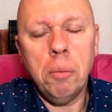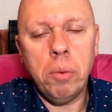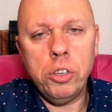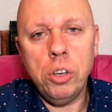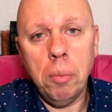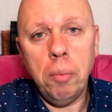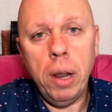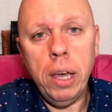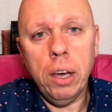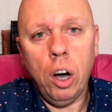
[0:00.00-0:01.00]

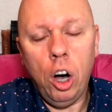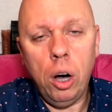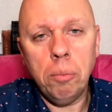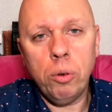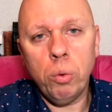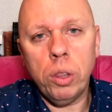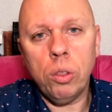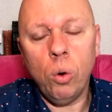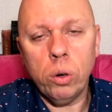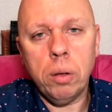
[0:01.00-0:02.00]
presumably armed
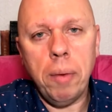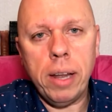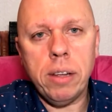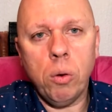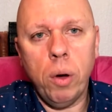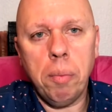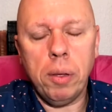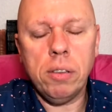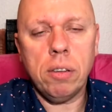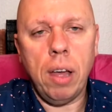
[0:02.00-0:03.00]
with automatic
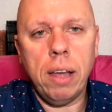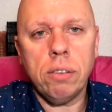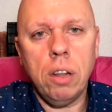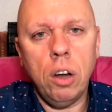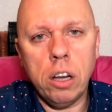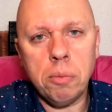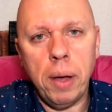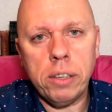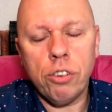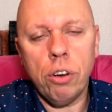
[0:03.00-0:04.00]
weapons, as the last
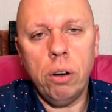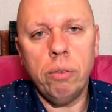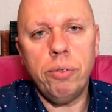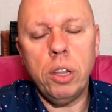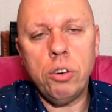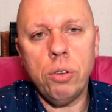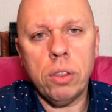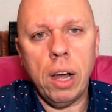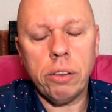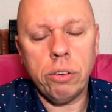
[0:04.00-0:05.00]
batch of the
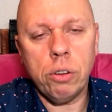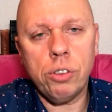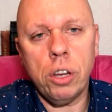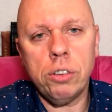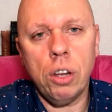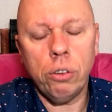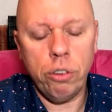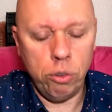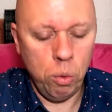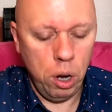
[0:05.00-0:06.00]
2,000 or so
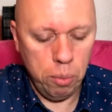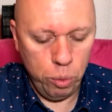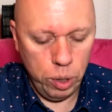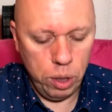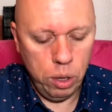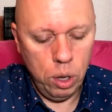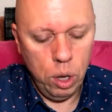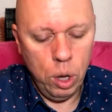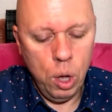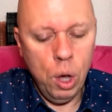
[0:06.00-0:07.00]
soldiers were armed with.
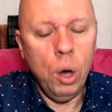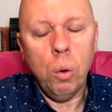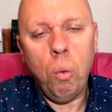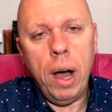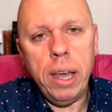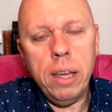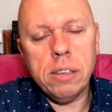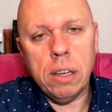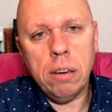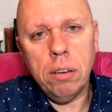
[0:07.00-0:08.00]
Why
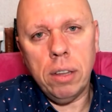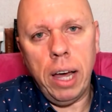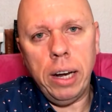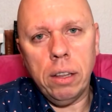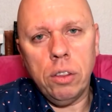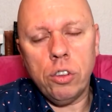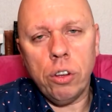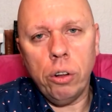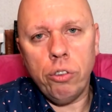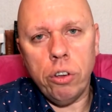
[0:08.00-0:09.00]
is it that the
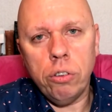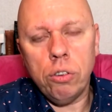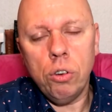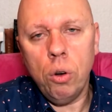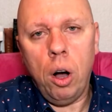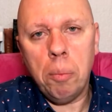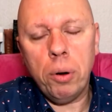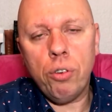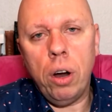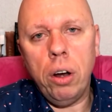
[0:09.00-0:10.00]
soldiers who are
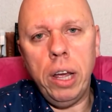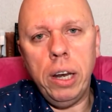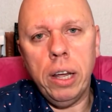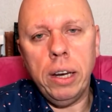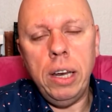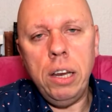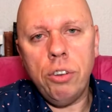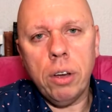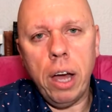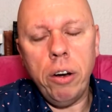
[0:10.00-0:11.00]
patrolling need
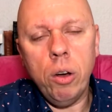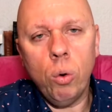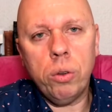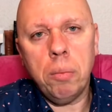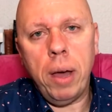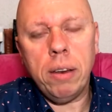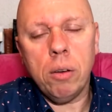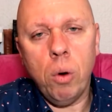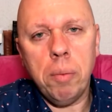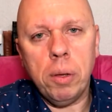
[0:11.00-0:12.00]
to carry
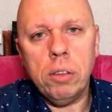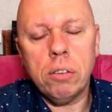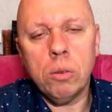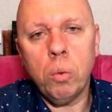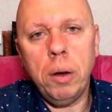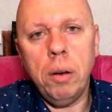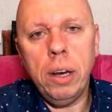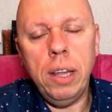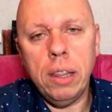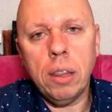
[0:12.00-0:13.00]
automatic weapons when
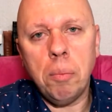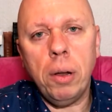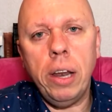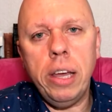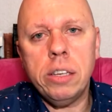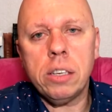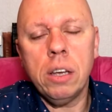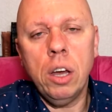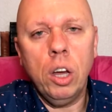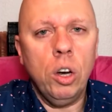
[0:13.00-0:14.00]
neither the
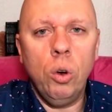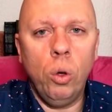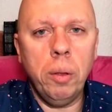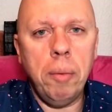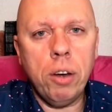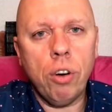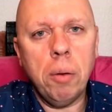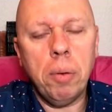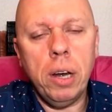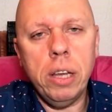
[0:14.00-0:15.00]
police nor the
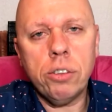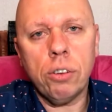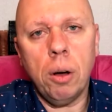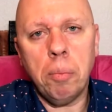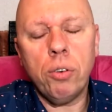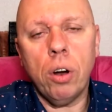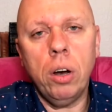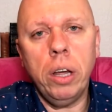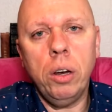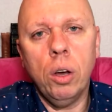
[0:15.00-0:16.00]
Metro Police are
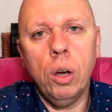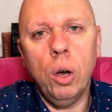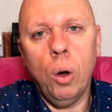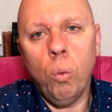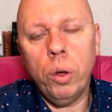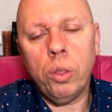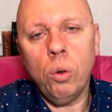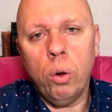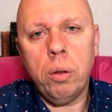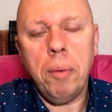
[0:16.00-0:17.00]
patrolling with
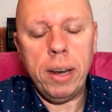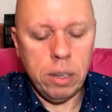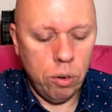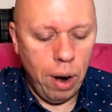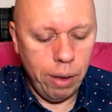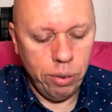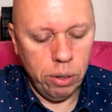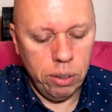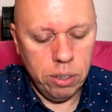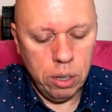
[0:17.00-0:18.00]
automatic
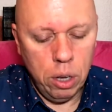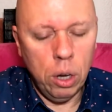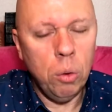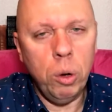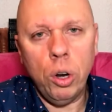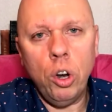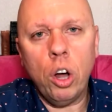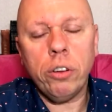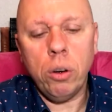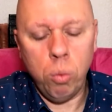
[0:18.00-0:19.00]
rifles? We are
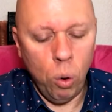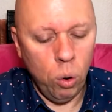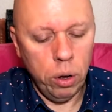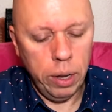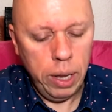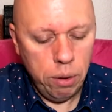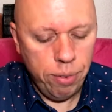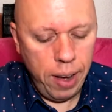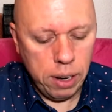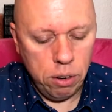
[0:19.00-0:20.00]
not at war. In
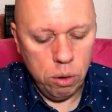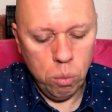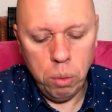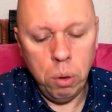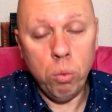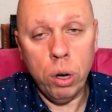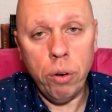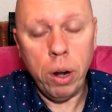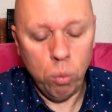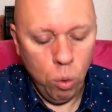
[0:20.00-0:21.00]
fact, when we
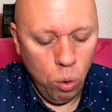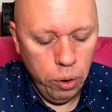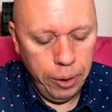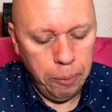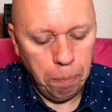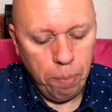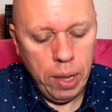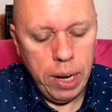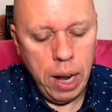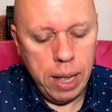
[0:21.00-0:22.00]
were at war
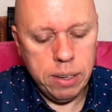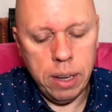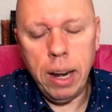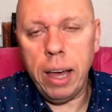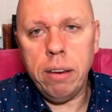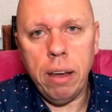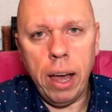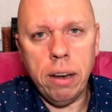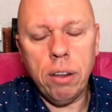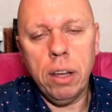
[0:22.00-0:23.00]
in
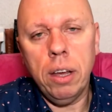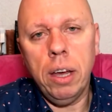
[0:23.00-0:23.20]
1988,